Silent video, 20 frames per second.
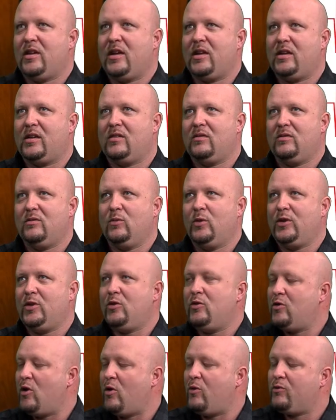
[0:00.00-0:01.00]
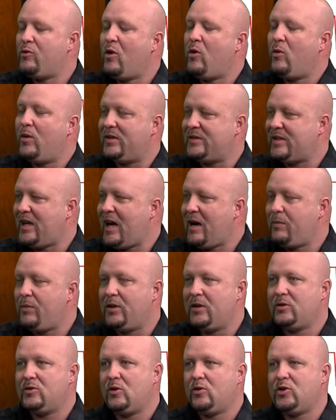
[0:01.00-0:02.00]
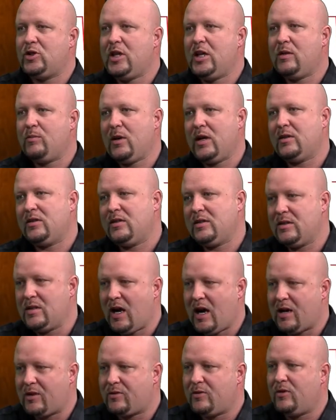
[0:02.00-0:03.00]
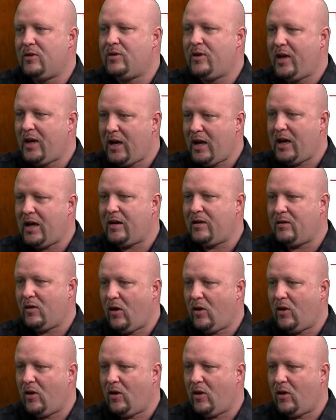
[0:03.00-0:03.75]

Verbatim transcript: like when you don't know what's happening so she had been to the doctor and they had